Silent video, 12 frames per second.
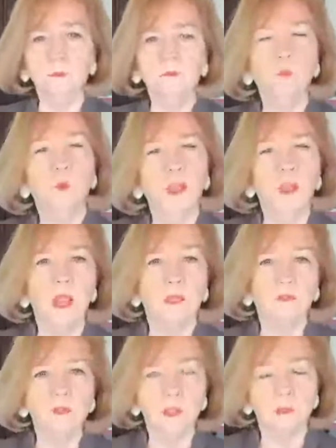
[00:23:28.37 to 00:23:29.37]
we
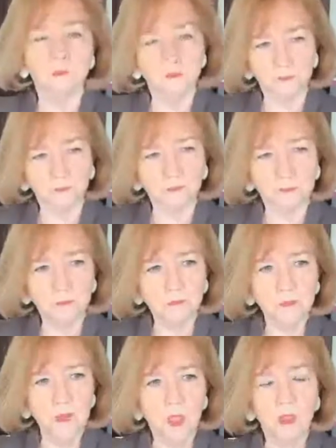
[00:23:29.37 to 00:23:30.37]
announced that
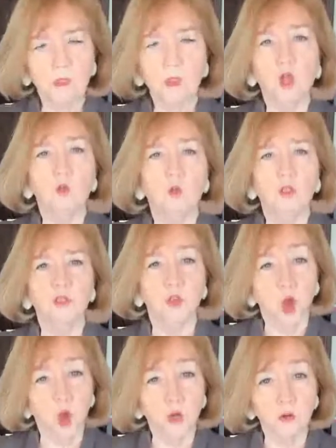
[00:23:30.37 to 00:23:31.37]
along with the
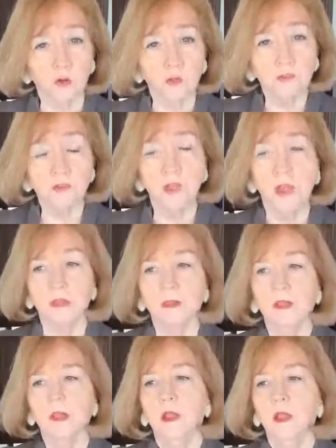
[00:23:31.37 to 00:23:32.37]
Cardinals
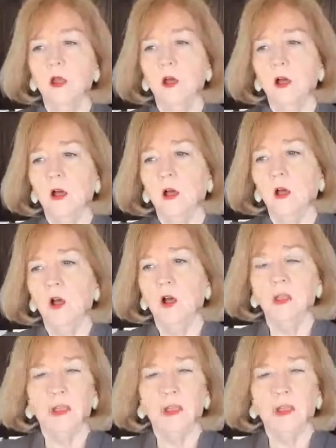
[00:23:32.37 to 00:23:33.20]
that on